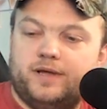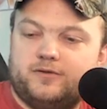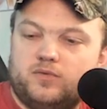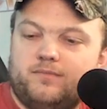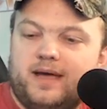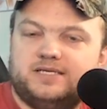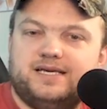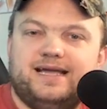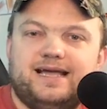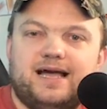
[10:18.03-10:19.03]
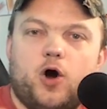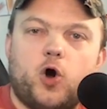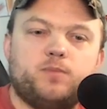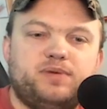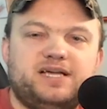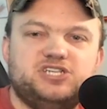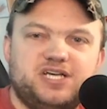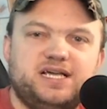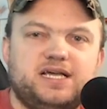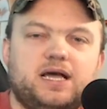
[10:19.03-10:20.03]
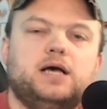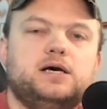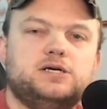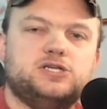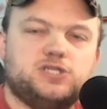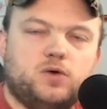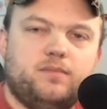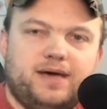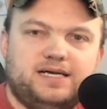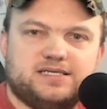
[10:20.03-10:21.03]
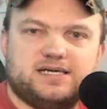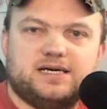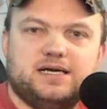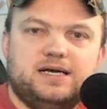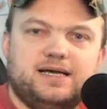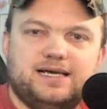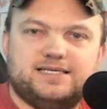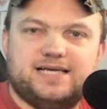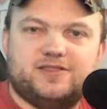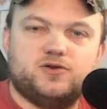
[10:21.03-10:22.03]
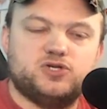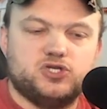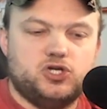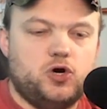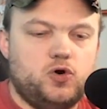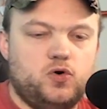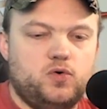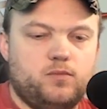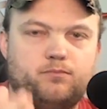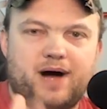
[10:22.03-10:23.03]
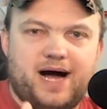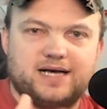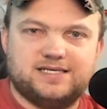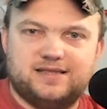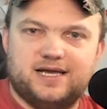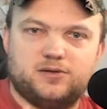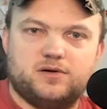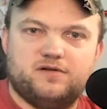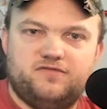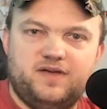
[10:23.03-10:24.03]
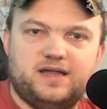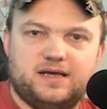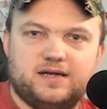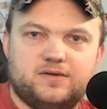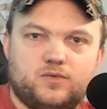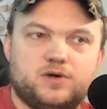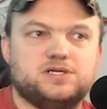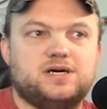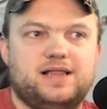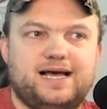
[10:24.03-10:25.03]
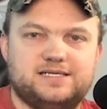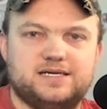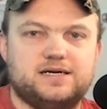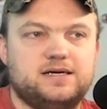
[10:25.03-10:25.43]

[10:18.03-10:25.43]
makes a RPG so amazing, is that there's no box that things are going to fit in. Whereas in classic,